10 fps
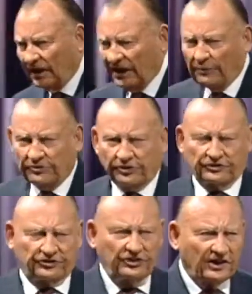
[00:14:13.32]
He was
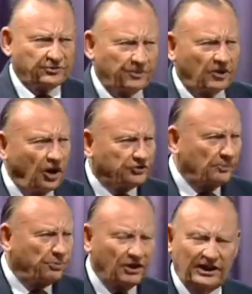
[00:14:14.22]
success because he
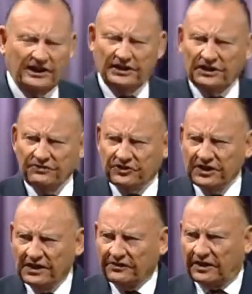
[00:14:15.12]
believed
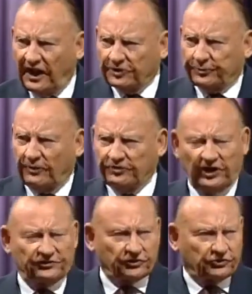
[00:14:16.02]
the gospel of
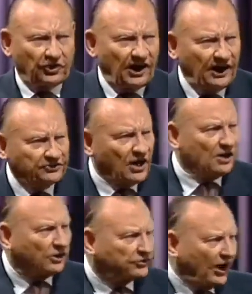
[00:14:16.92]
Jesus Christ
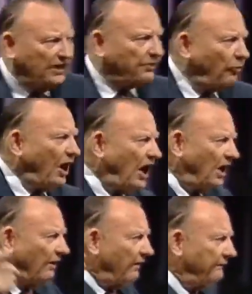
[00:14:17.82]
could save the
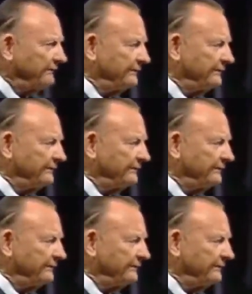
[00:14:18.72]
world.